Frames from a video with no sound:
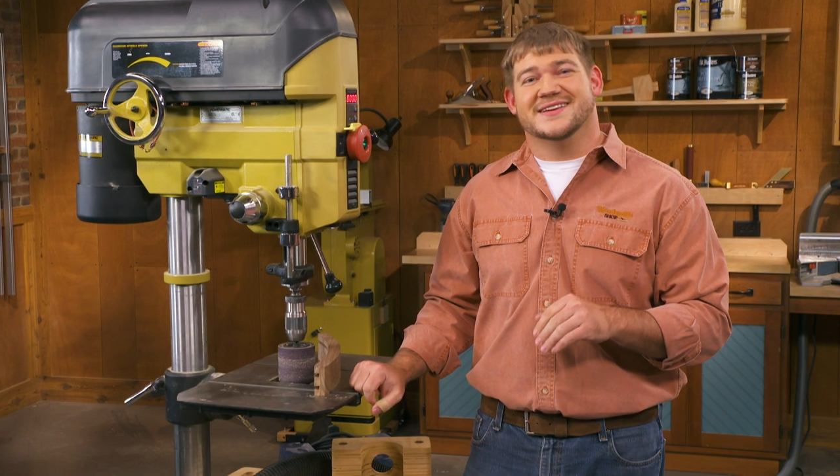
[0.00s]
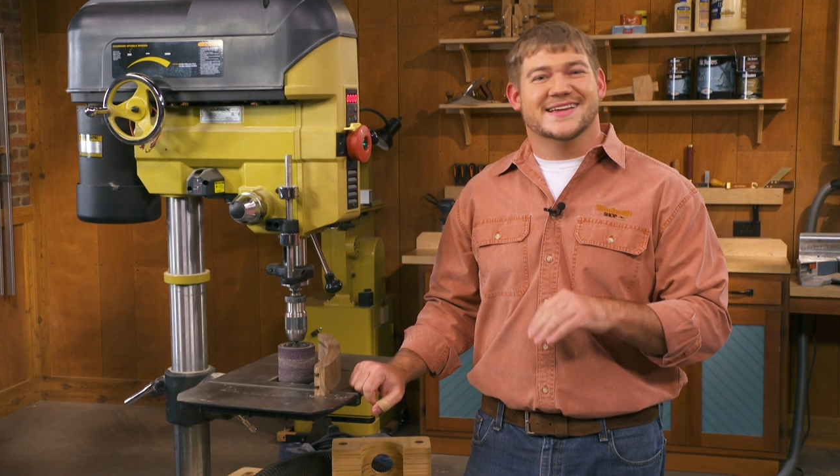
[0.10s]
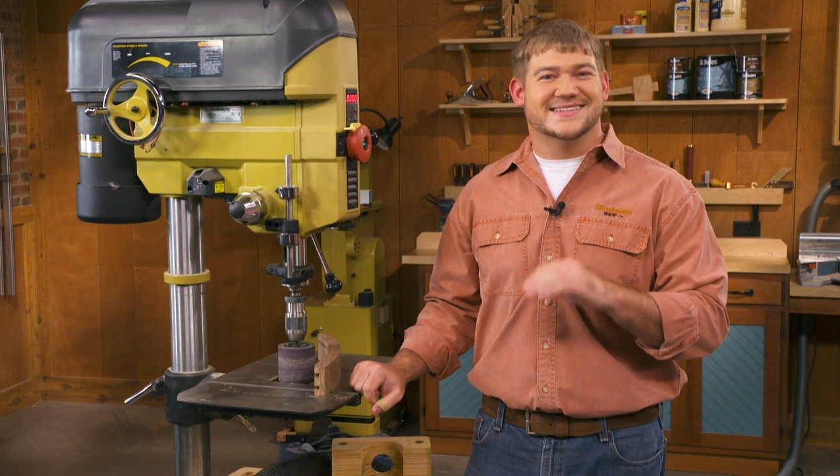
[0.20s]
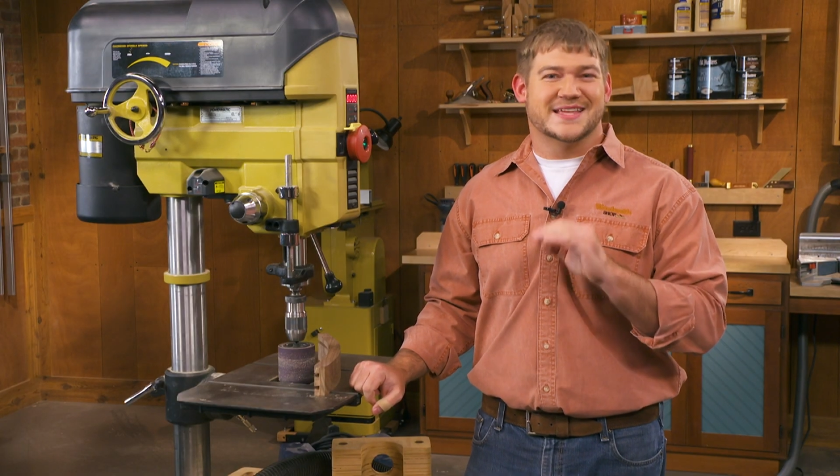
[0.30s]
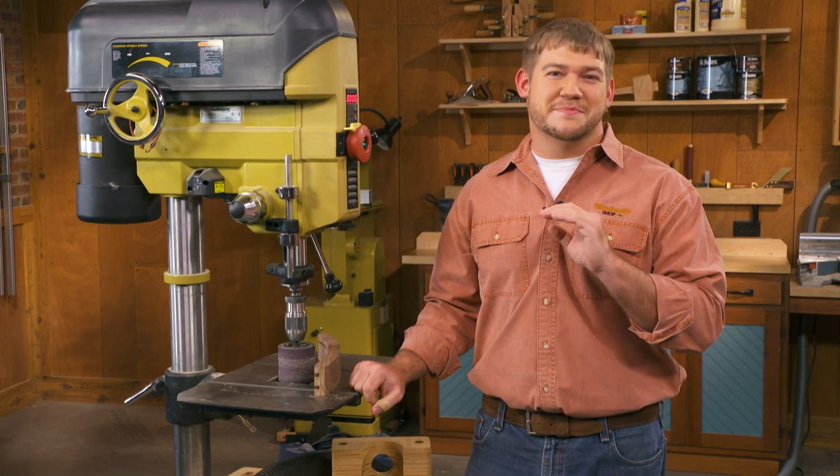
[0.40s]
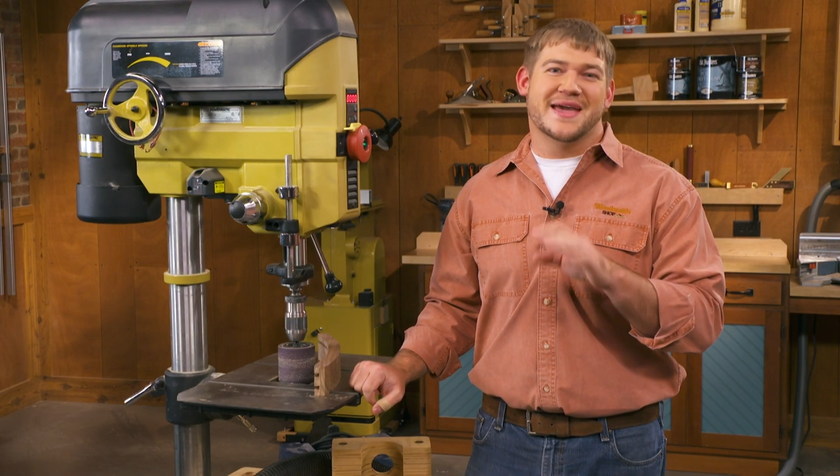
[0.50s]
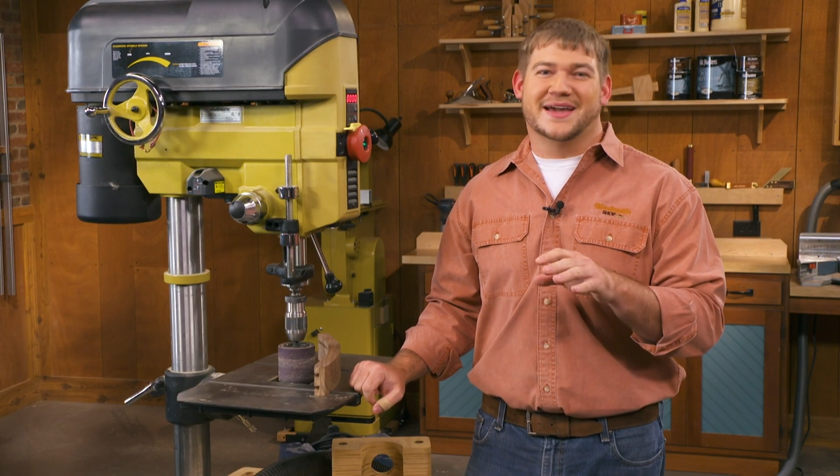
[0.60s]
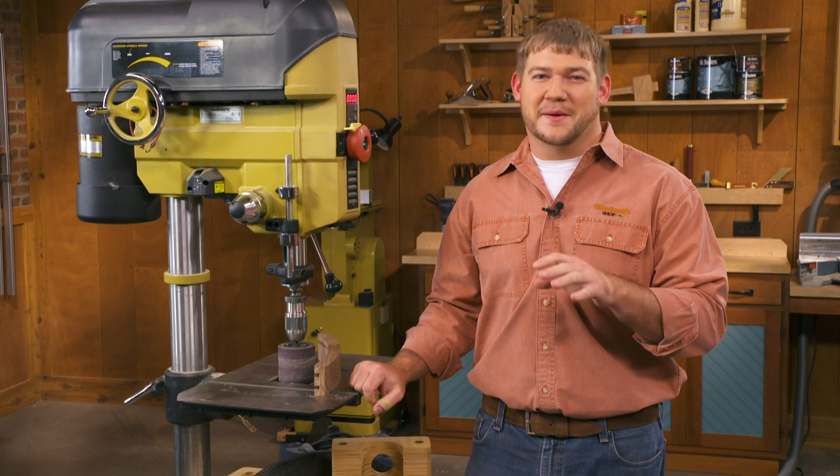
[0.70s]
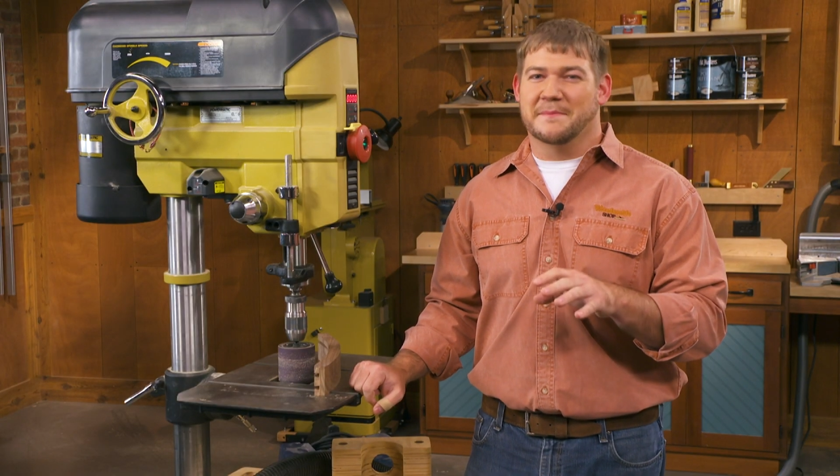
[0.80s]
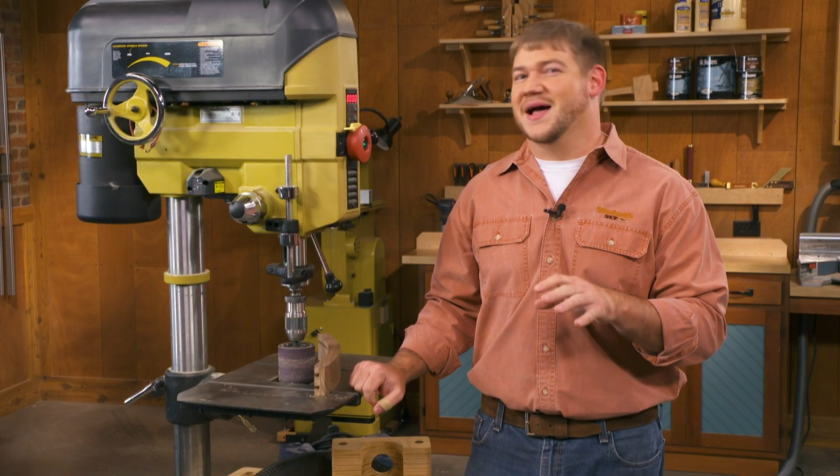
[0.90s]
is they make
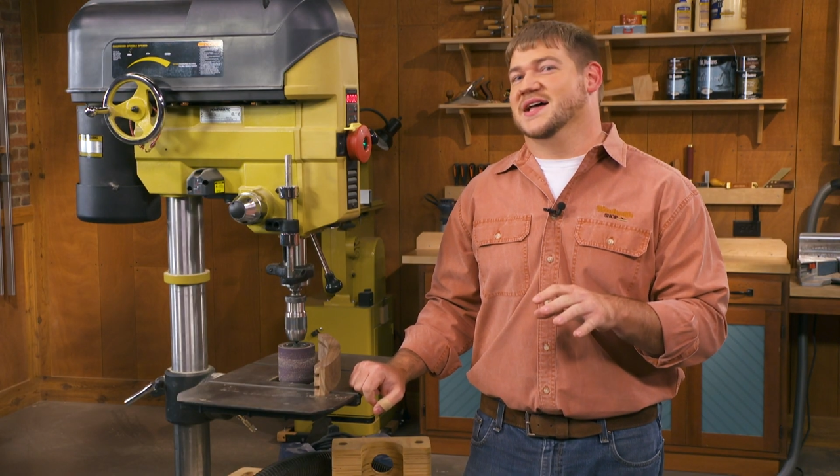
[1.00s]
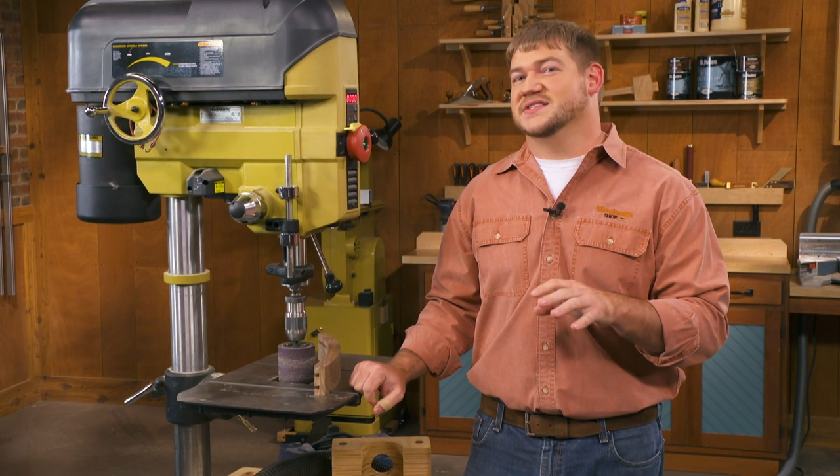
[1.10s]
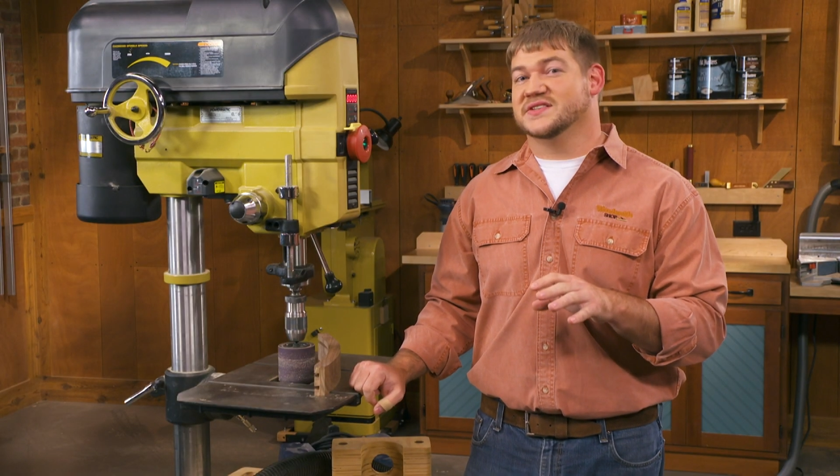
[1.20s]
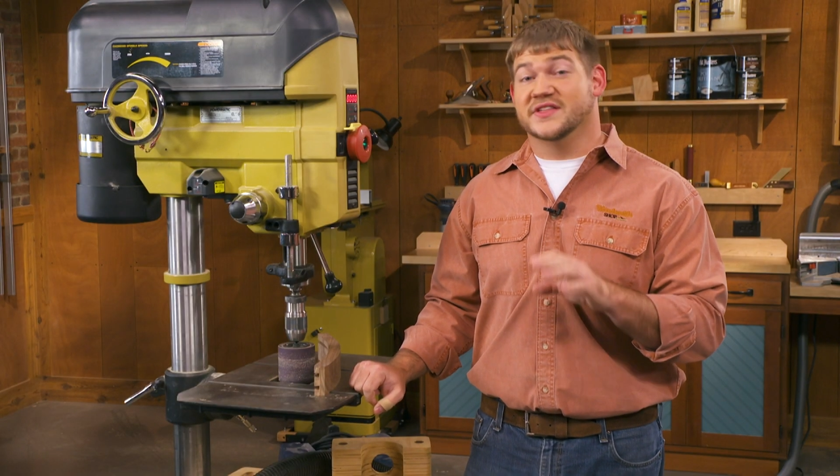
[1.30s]
a mess.